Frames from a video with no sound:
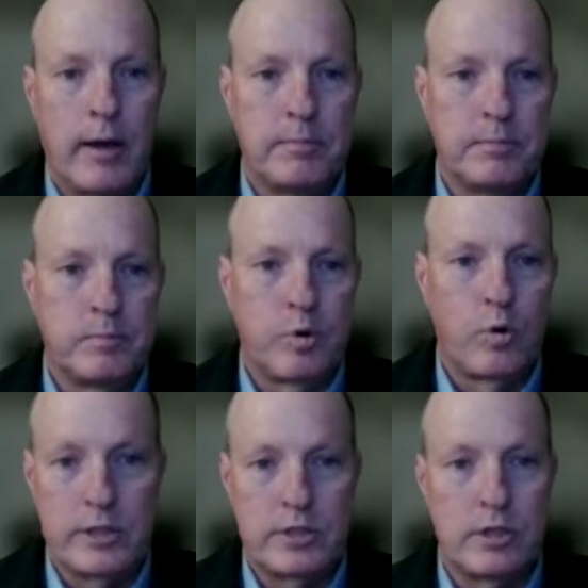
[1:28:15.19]

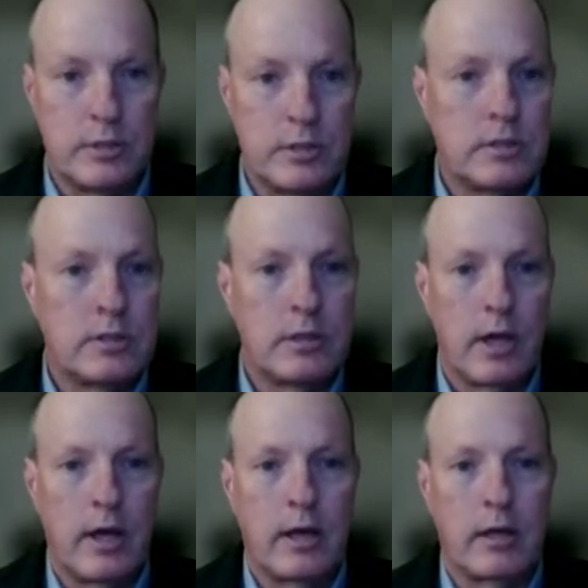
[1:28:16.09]
questions,
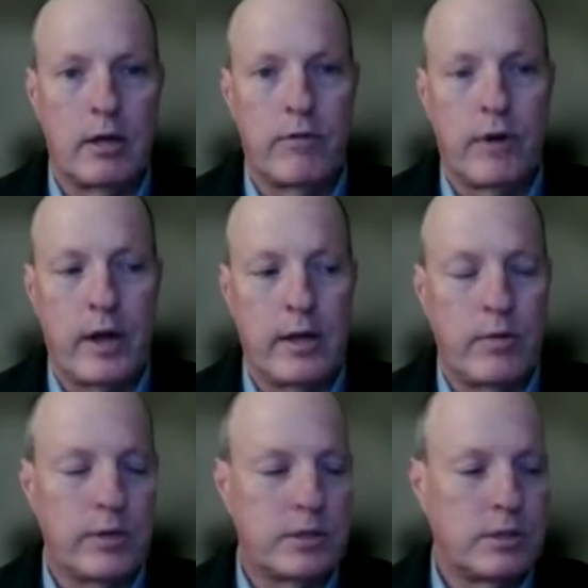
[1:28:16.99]
clarifying
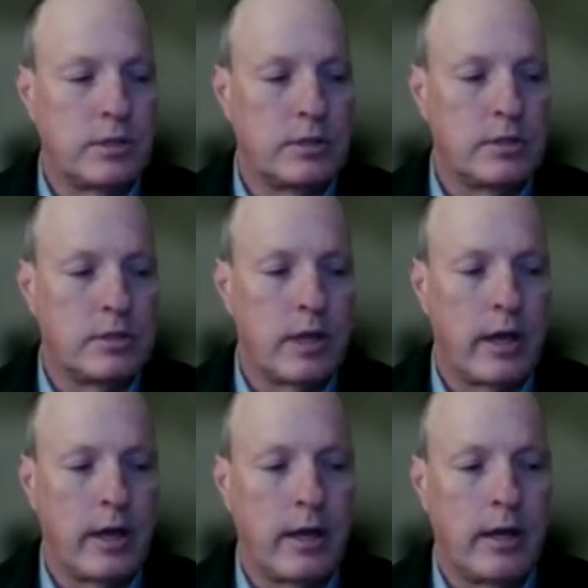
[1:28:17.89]
questions.
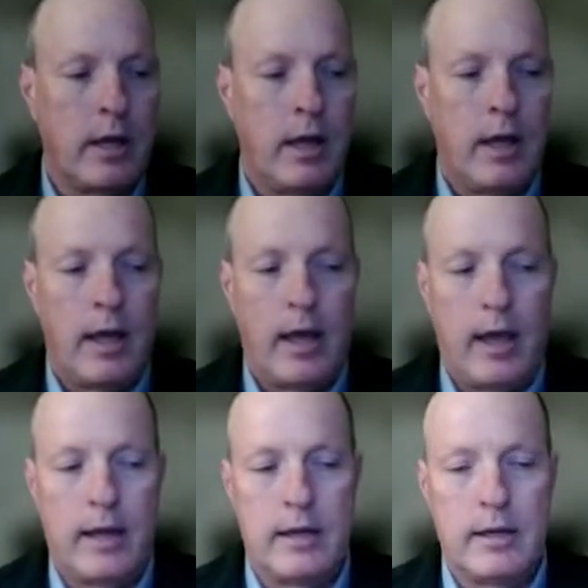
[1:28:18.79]
And
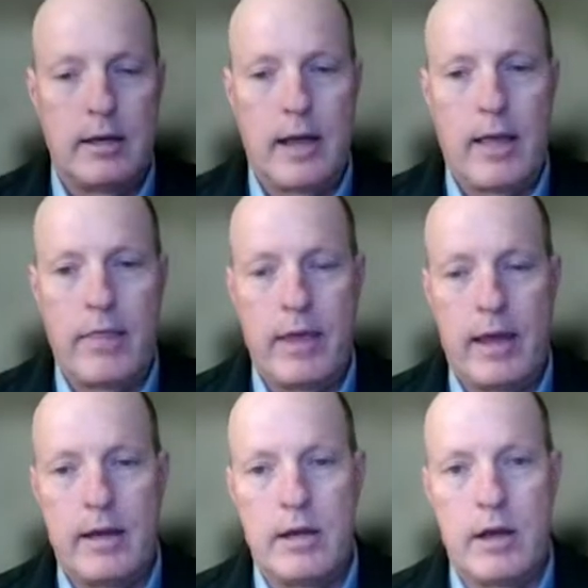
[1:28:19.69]

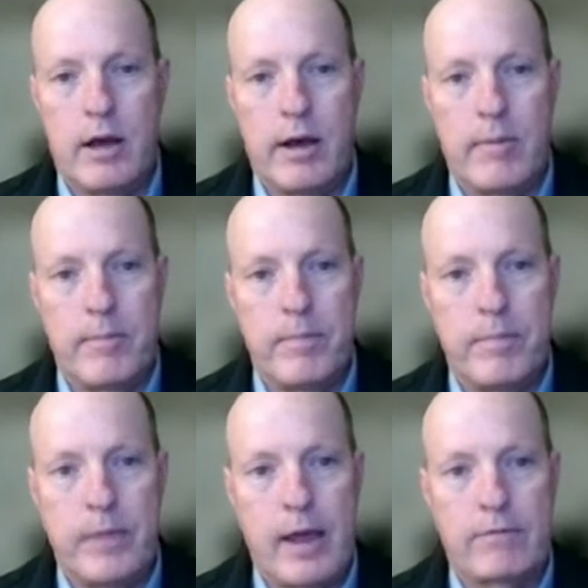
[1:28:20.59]
then
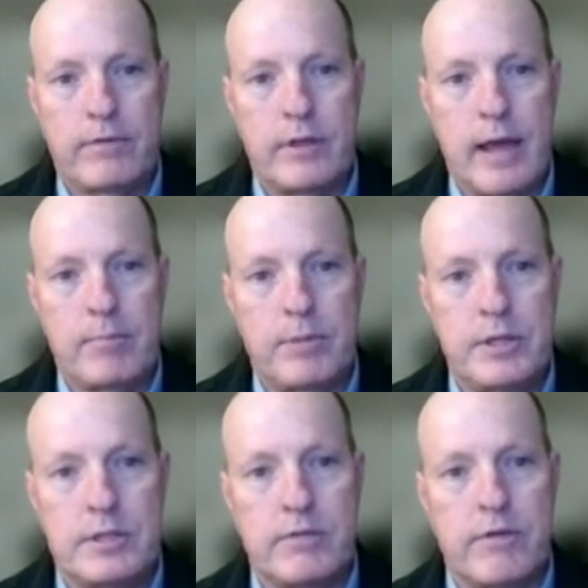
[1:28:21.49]
after that piece,
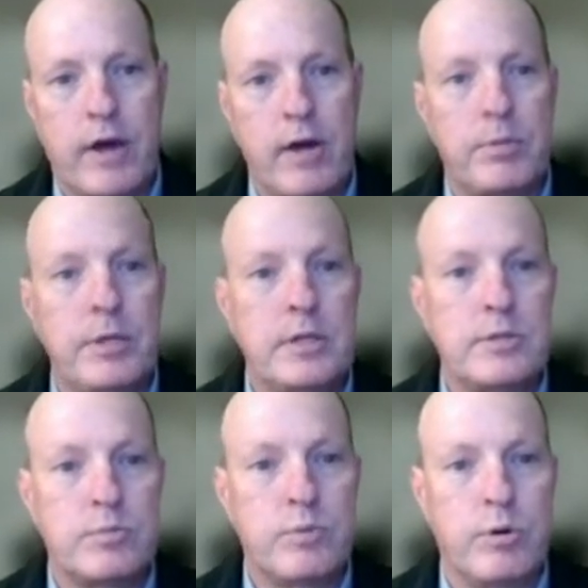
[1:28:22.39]
the final piece
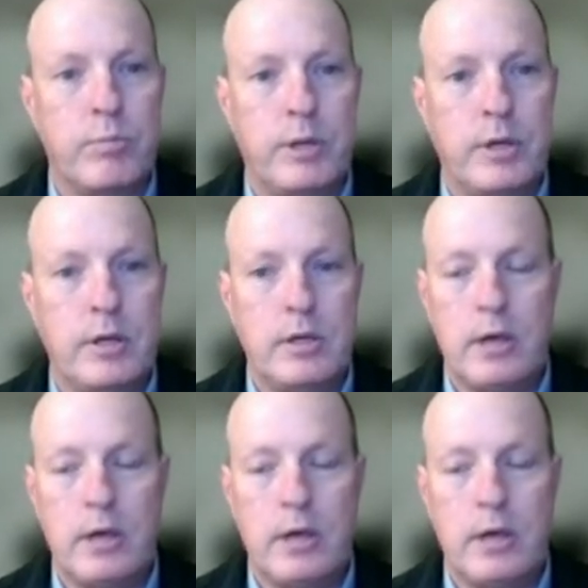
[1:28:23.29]
will be